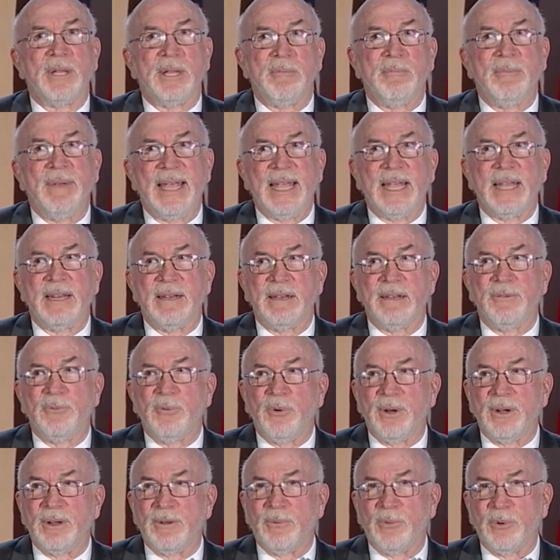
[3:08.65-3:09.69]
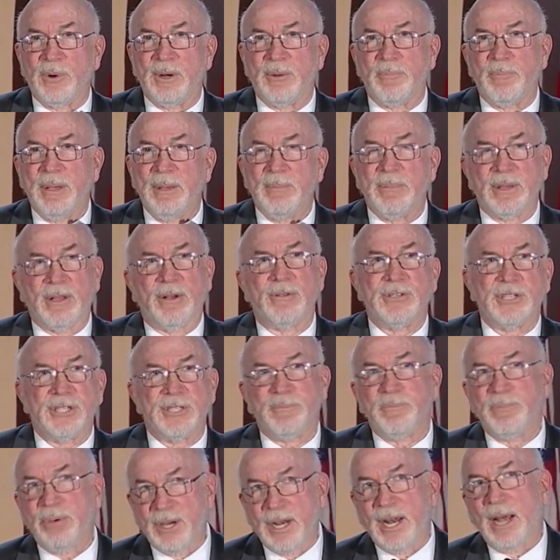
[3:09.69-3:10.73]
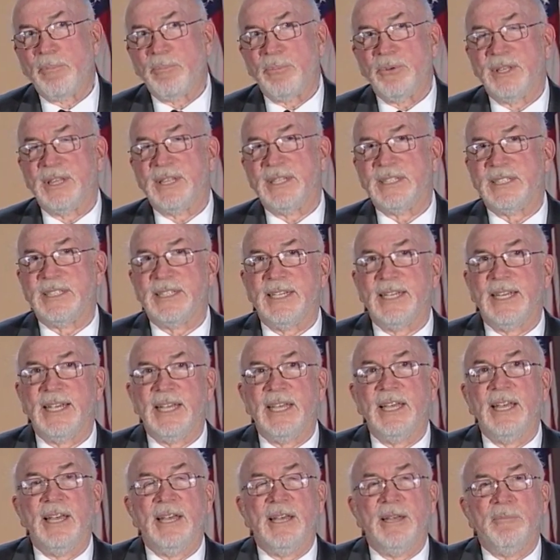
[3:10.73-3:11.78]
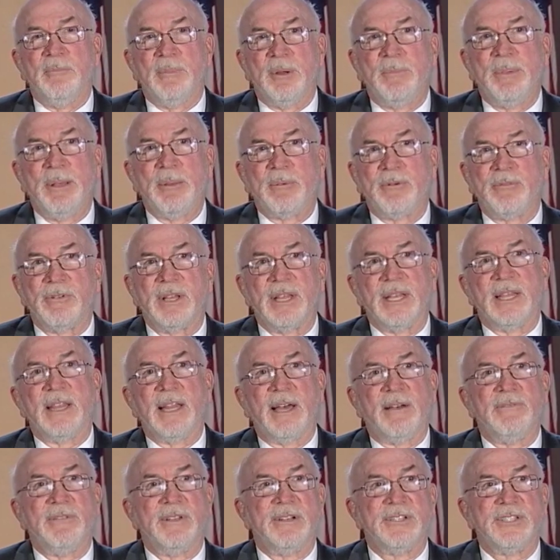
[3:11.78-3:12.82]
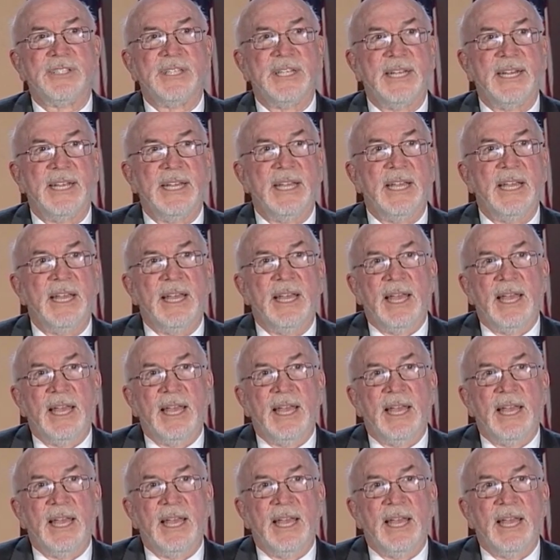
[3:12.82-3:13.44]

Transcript: that make it where people don't just put up with the city, but people really love their city.